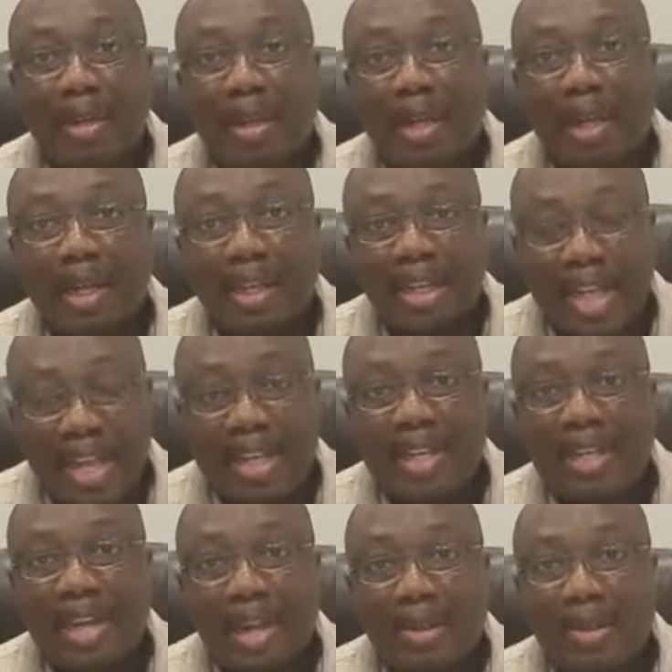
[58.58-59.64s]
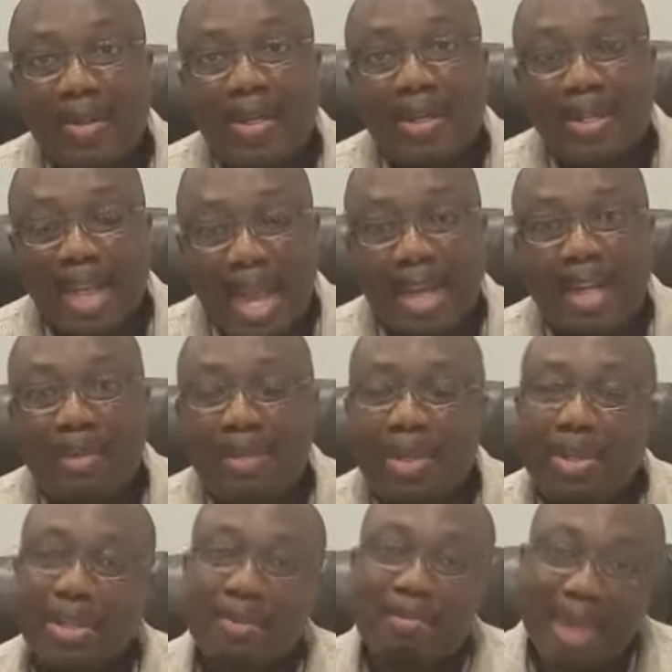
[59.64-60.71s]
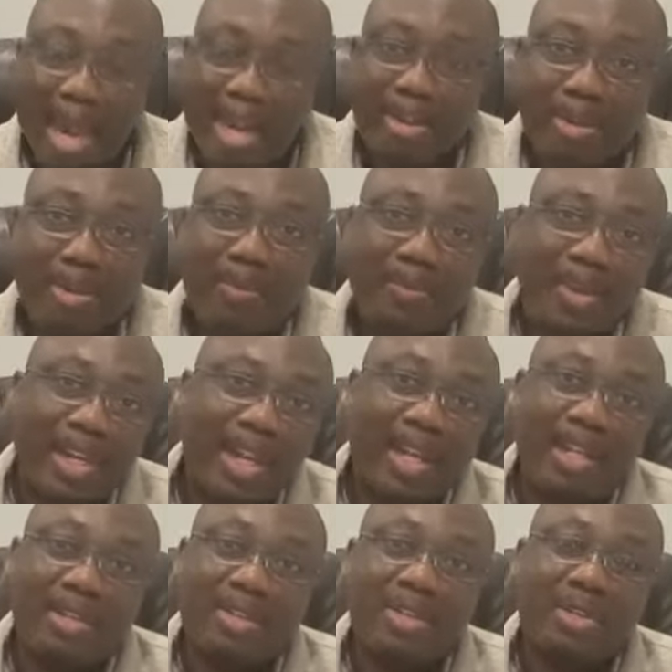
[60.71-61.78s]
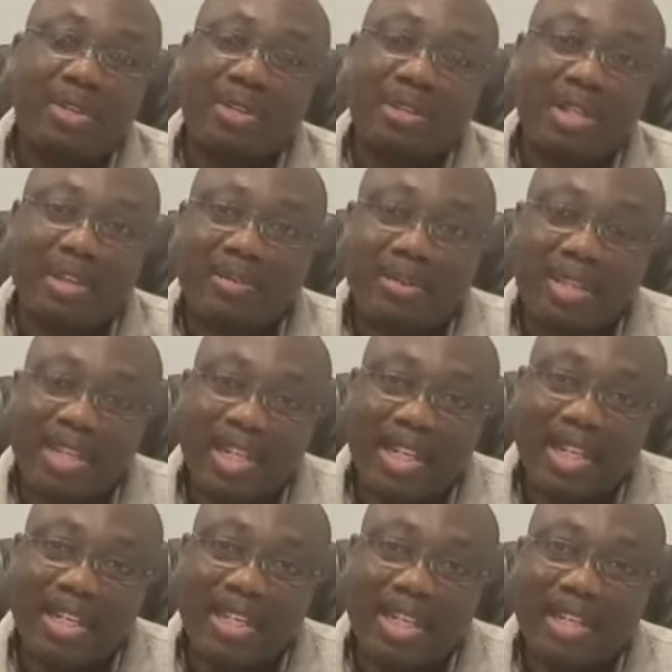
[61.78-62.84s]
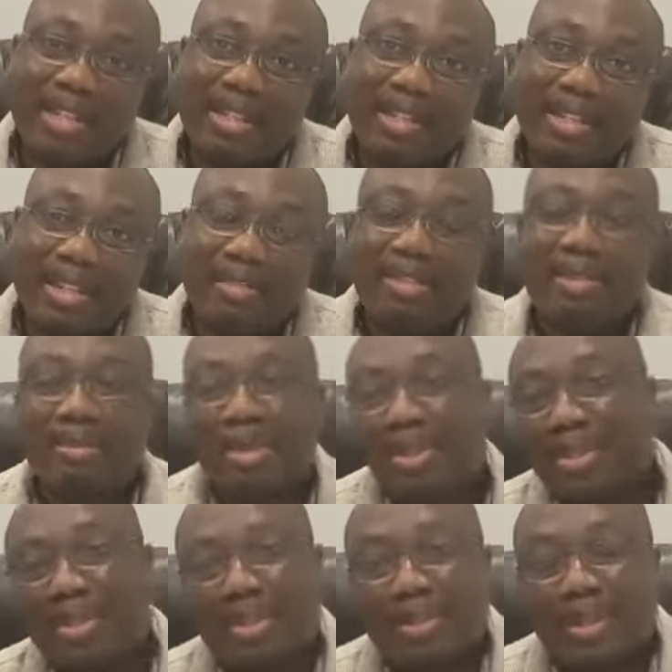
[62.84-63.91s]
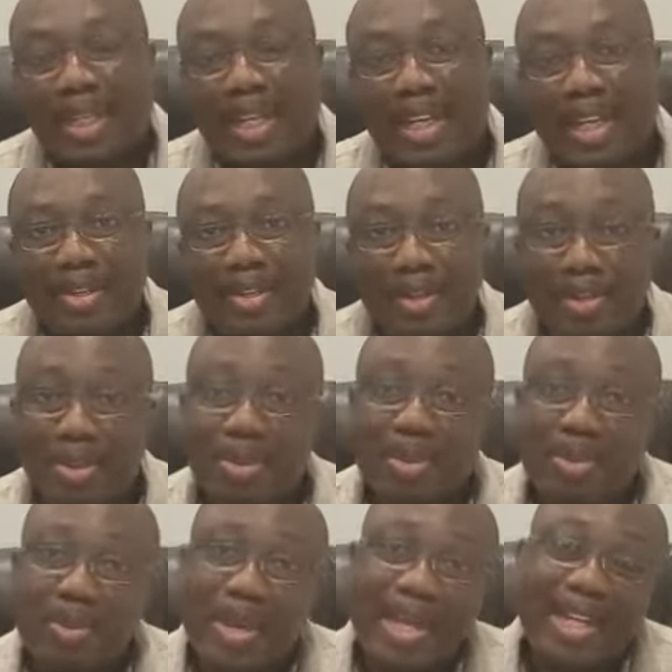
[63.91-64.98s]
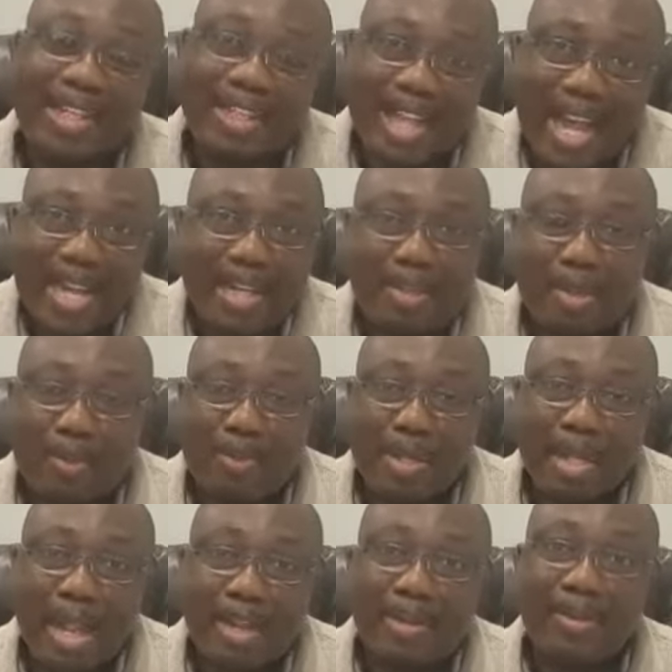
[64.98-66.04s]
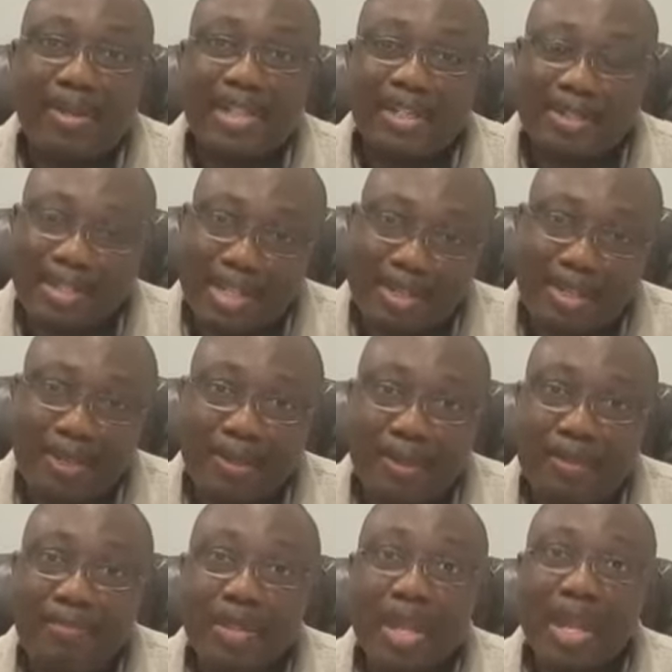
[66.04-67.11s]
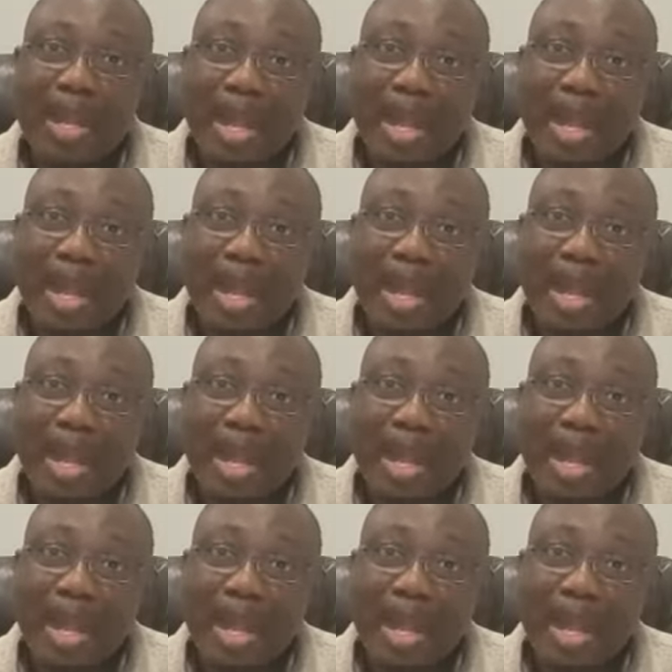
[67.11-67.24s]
Daddy, I call you daddy because my own father is just 7 years and 7 months older you. So you are a daddy to me. I congratulate you.